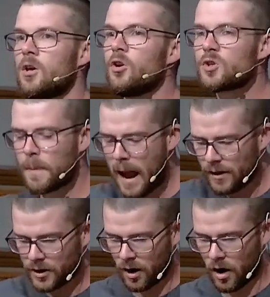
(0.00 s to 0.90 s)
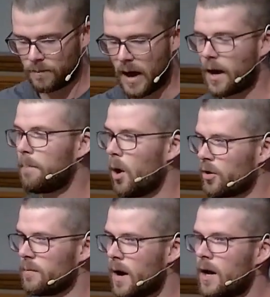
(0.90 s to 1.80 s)
Here's Polycarp, not a
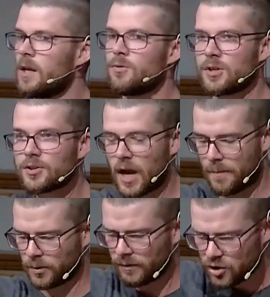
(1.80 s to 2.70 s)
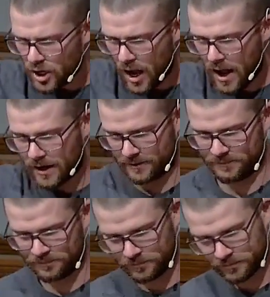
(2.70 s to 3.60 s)
Pokemon. He was a disciple of
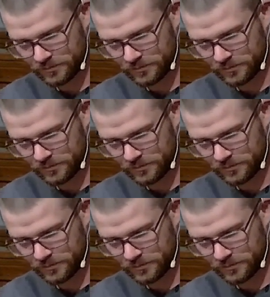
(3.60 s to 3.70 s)
John.